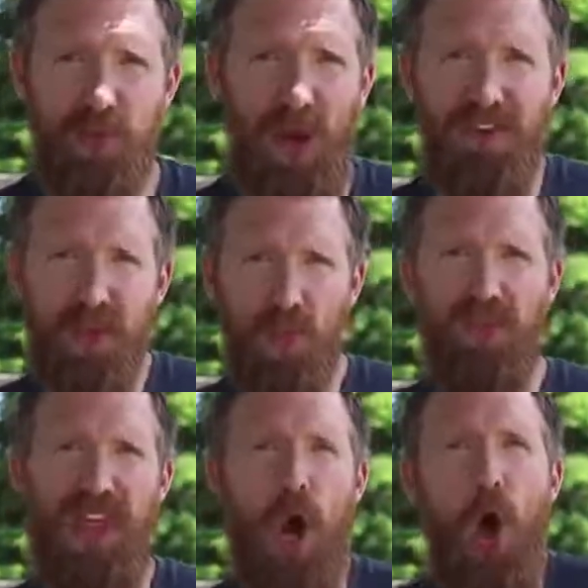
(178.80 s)
It's whatever
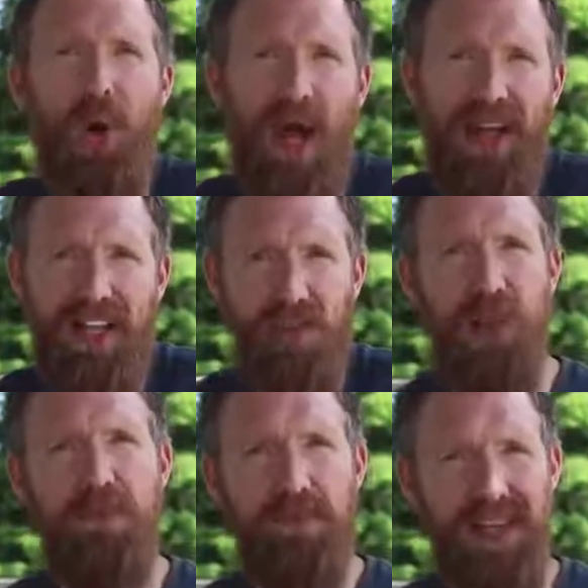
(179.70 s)
they owed on it is
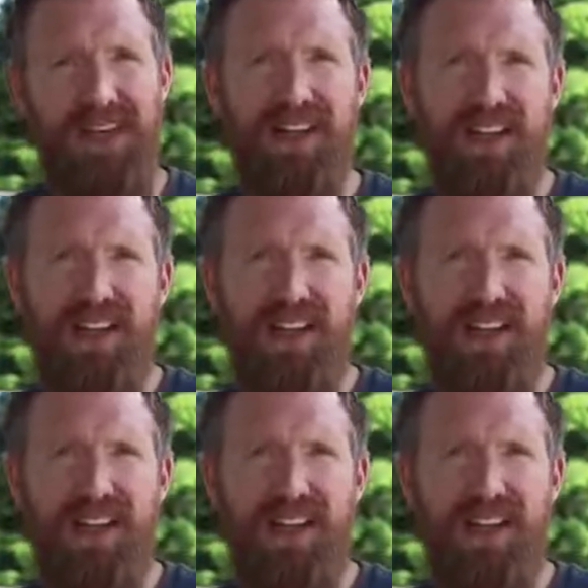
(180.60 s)
where the bid